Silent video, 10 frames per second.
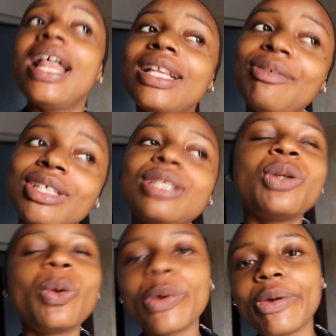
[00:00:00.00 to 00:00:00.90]
living in
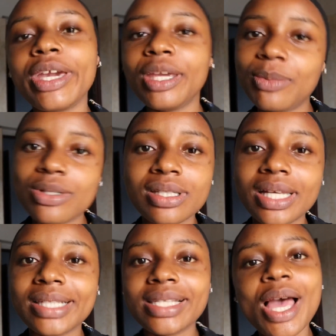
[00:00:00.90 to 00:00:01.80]
Owerri, Imo
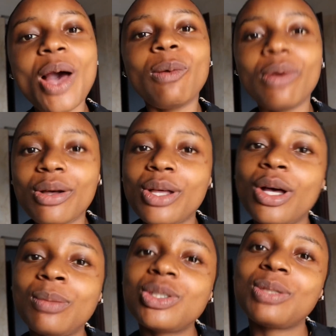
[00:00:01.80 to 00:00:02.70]
State.
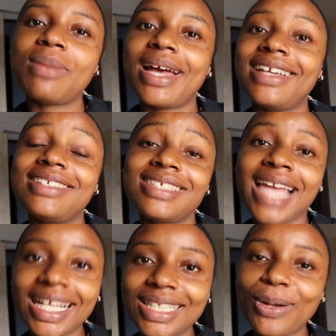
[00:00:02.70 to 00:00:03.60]
Welcome to my
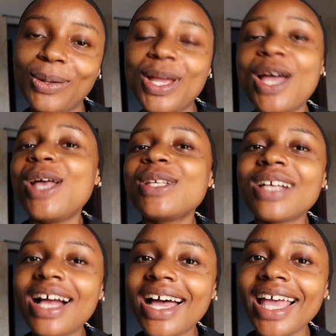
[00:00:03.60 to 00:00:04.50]
channel. So
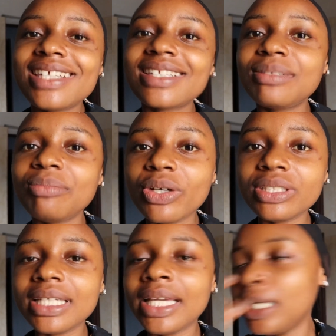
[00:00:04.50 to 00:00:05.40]
guys, good
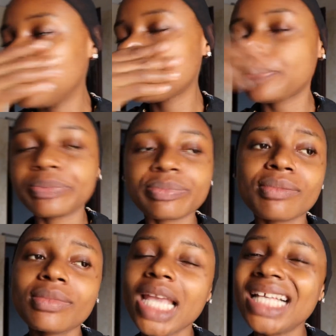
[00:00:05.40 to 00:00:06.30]
morning.
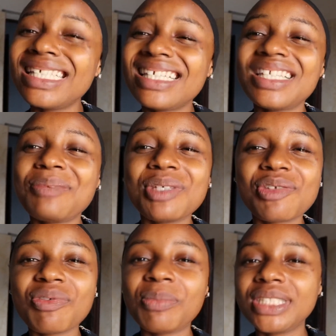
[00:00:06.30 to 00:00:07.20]
This is a
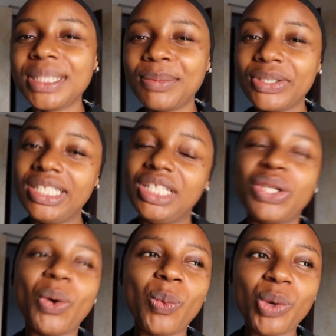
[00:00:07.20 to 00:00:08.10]
beautiful Monday morning
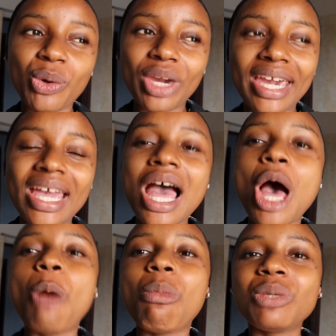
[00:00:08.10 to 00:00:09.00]
in Owerri.
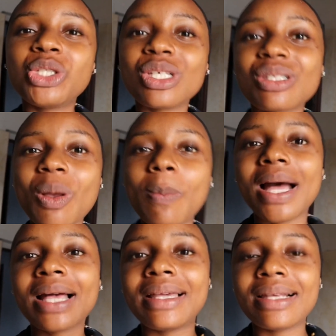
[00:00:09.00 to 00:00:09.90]
Mommy just got
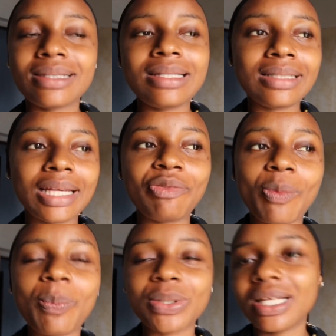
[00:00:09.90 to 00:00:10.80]
back yesterday night
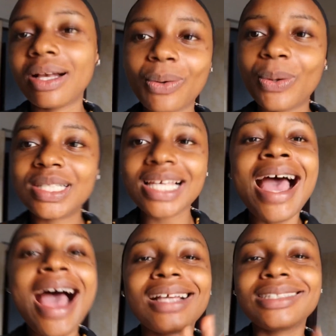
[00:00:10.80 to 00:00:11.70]
from Port Harcourt
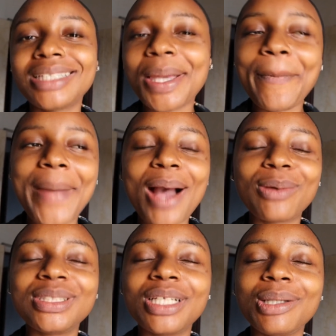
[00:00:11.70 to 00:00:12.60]
and she came
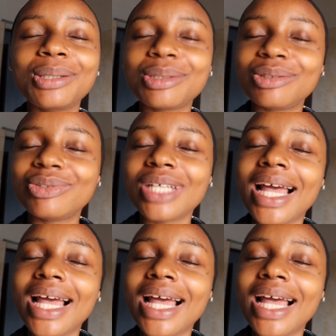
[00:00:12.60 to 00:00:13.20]
back with a lot of